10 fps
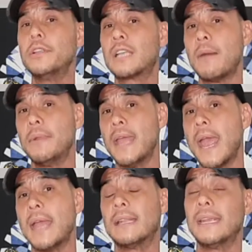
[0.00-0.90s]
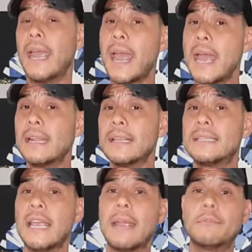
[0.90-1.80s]
come in handy. And at the
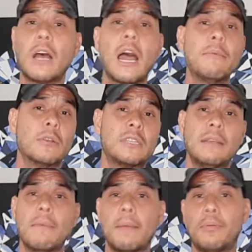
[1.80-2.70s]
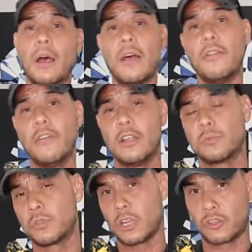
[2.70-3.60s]
same time, you'll see in my other videos,
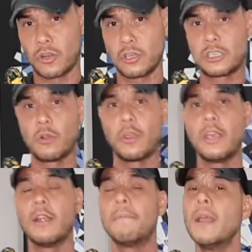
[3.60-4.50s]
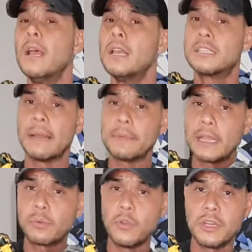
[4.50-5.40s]
which I'll try to show here,
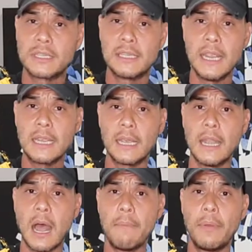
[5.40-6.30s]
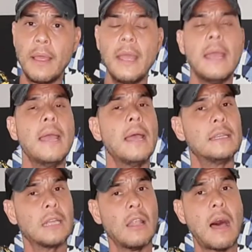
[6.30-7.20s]
sometimes when you're sneaking up,
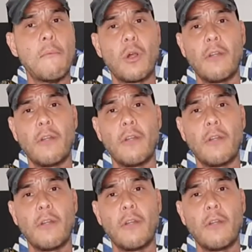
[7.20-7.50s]
it's a lot more